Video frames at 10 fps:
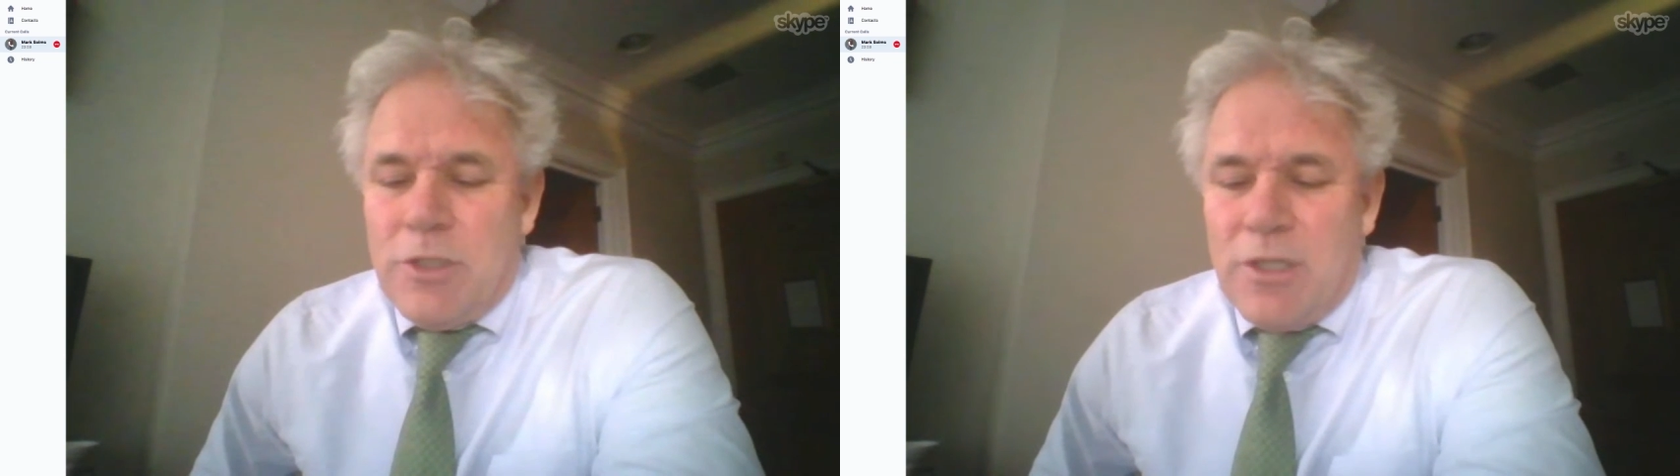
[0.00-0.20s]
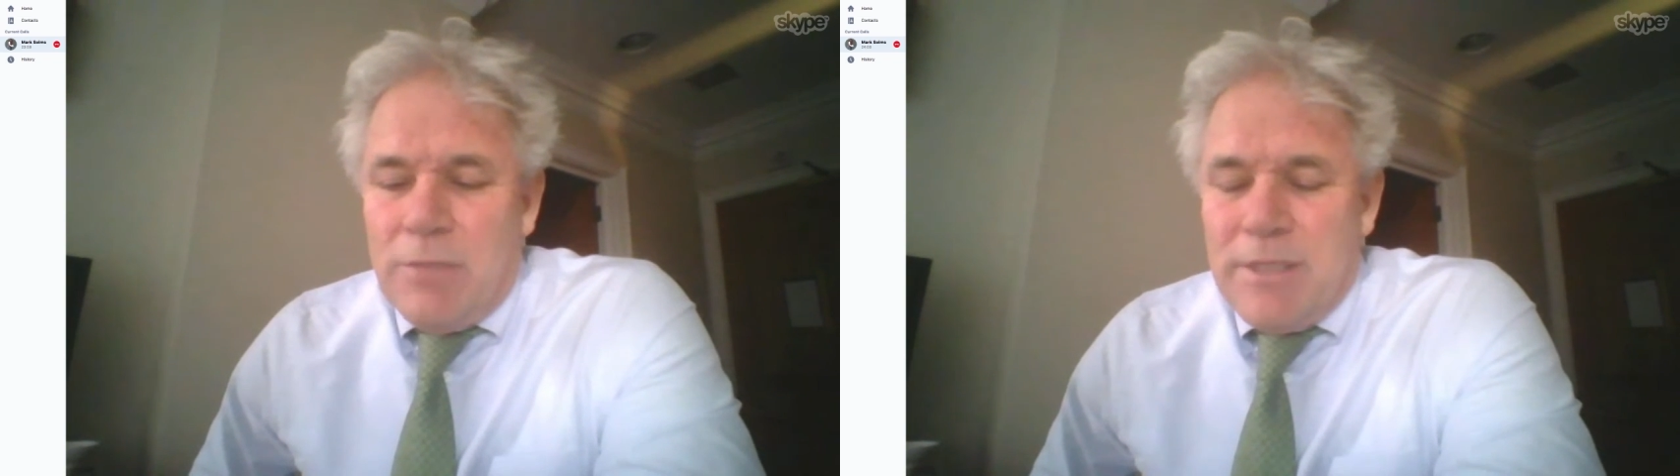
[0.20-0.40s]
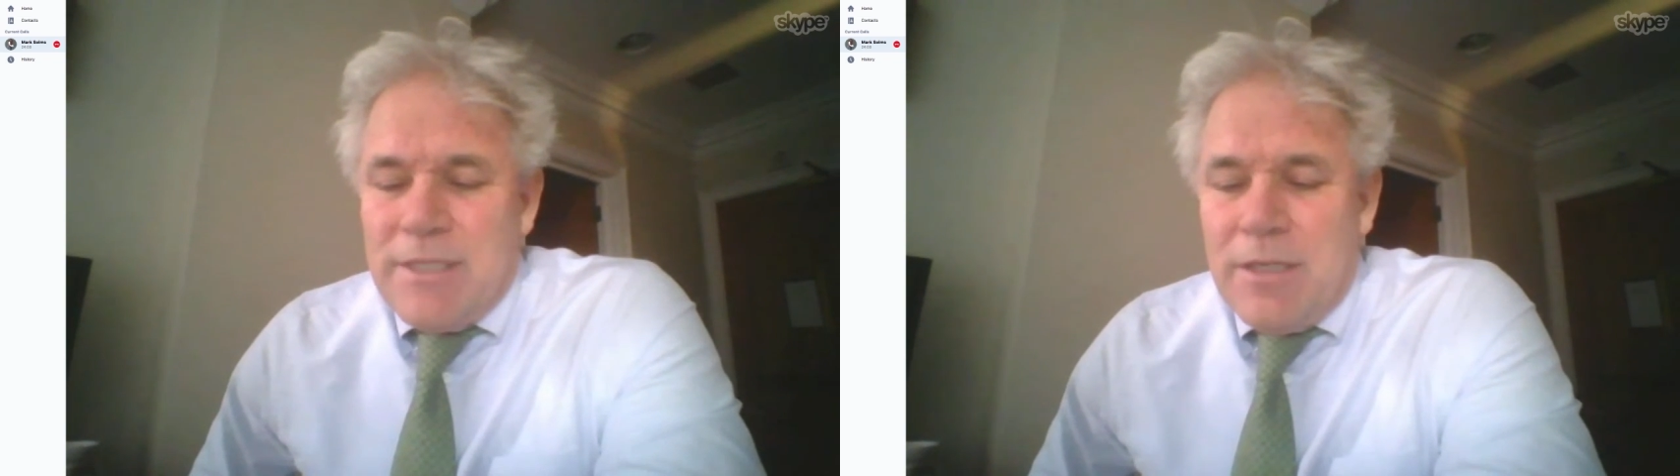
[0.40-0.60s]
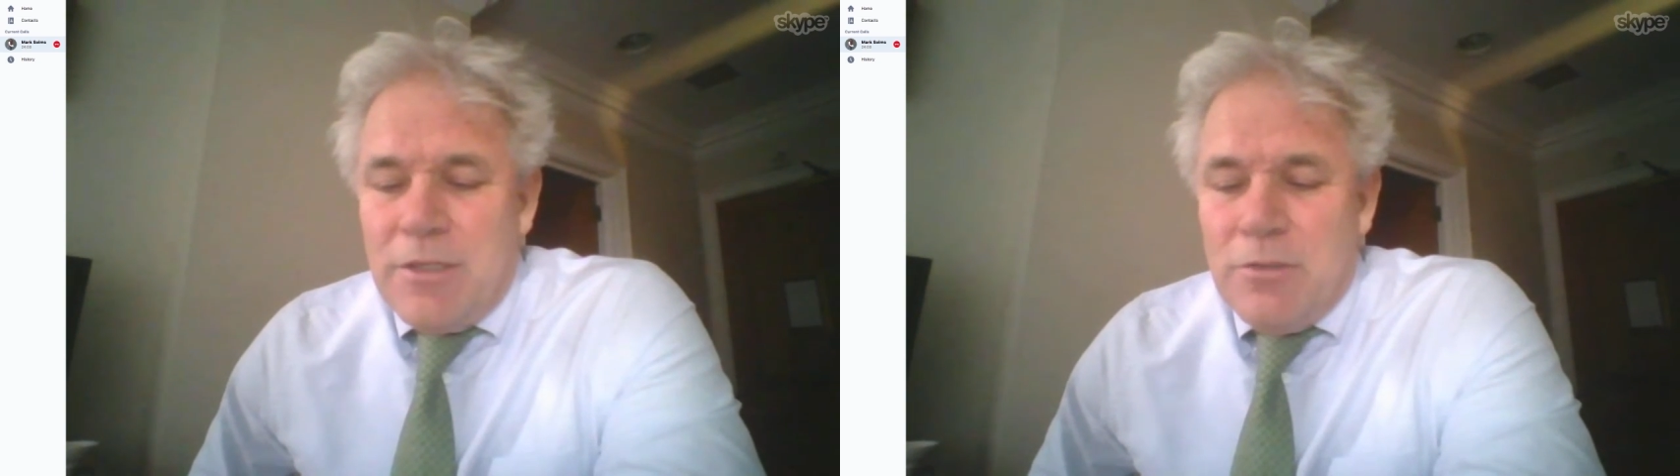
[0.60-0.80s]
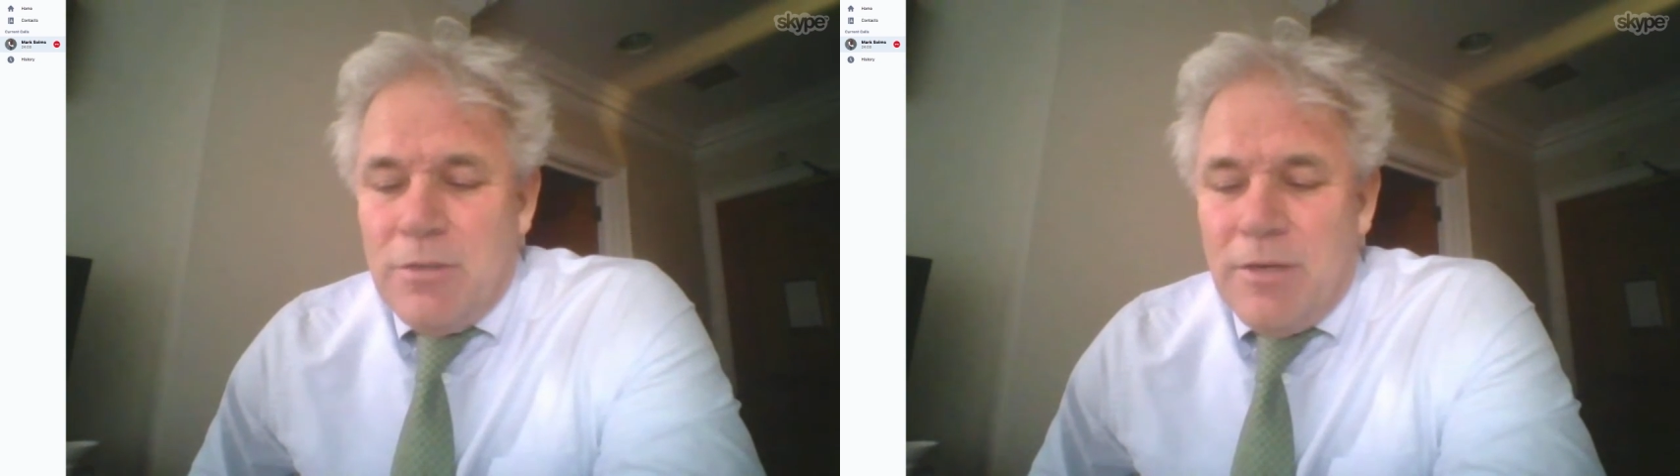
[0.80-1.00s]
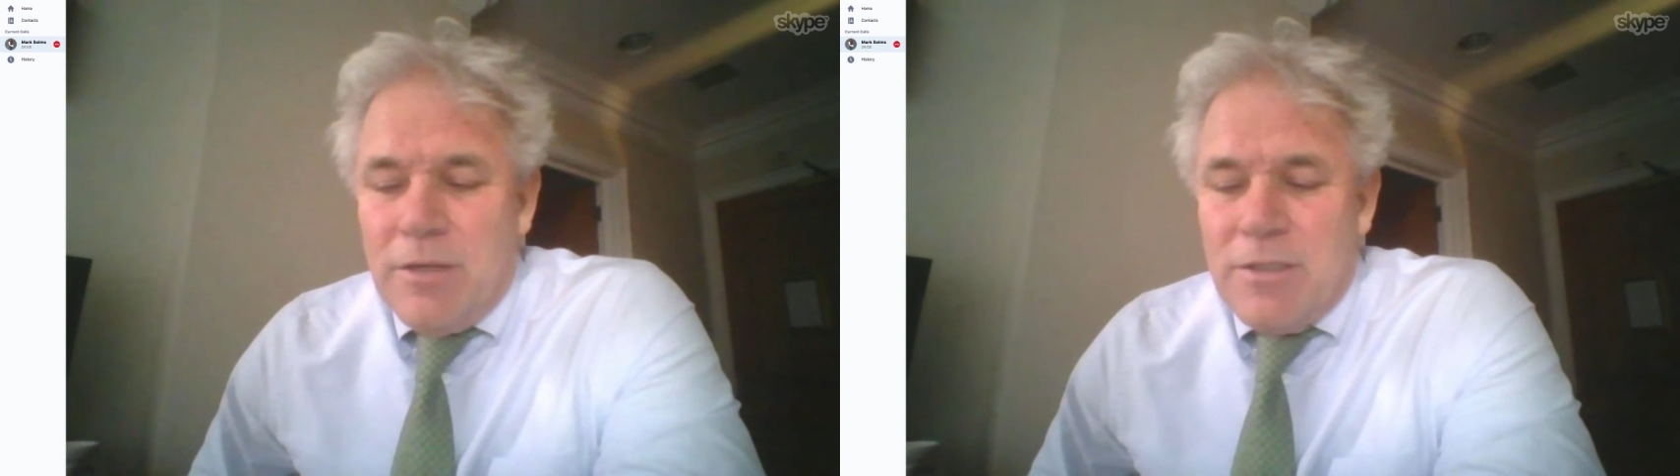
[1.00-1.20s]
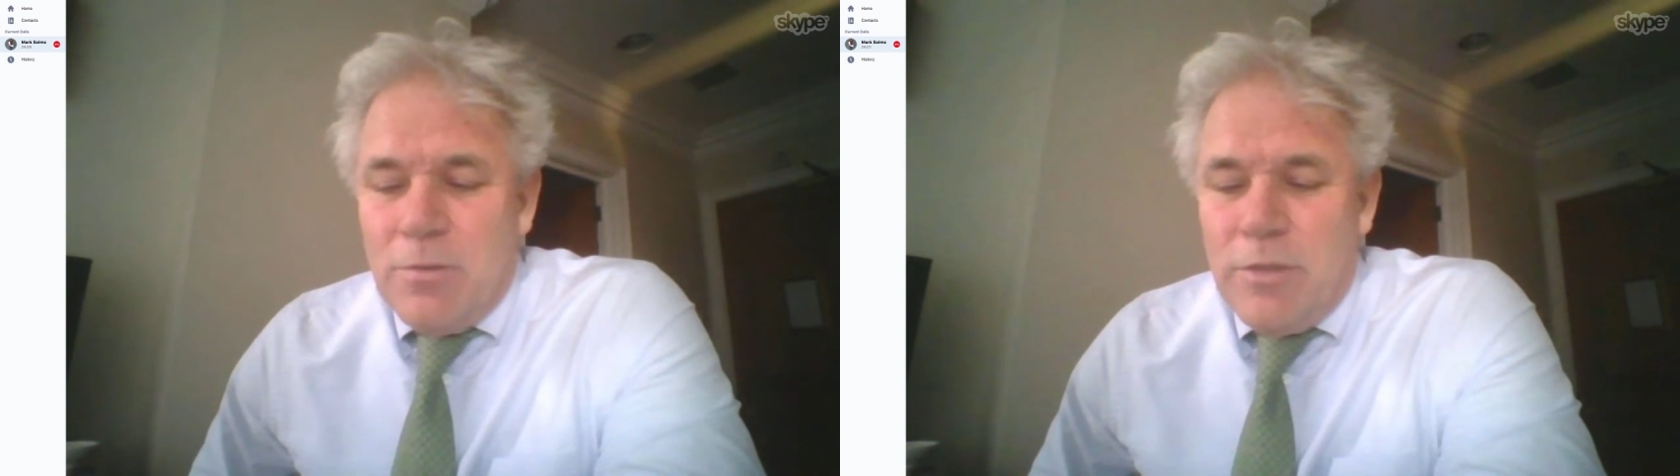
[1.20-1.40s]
which I'll be telling you about